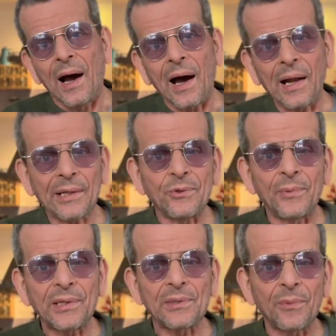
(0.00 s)
I like to
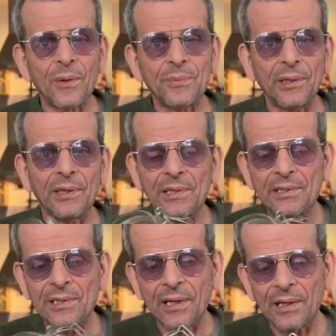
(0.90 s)
mix them up in
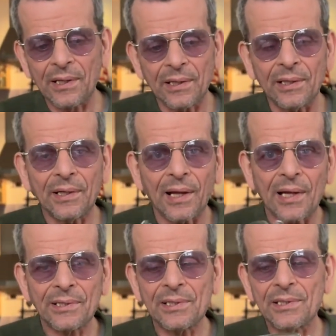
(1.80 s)
these little
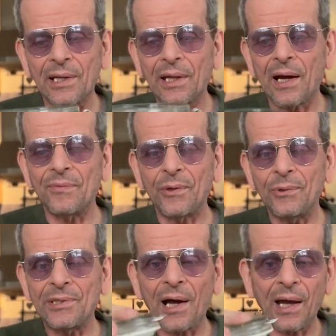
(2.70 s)
glasses. They are
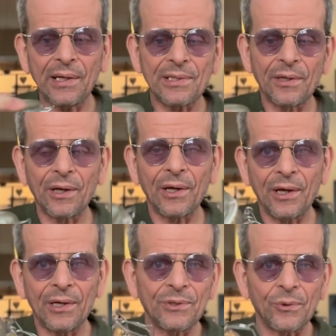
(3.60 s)
very tight,
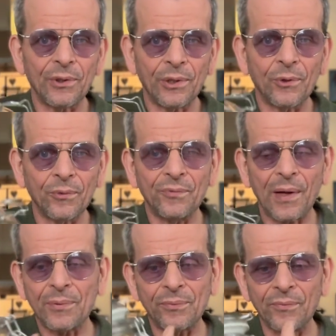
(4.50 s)
so they don't
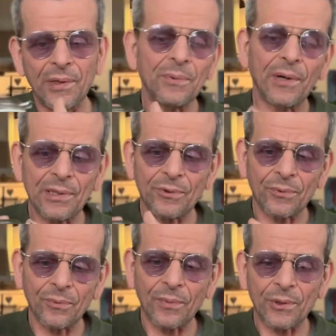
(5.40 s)
evaporate
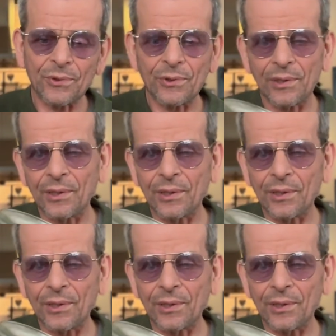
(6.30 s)
so much.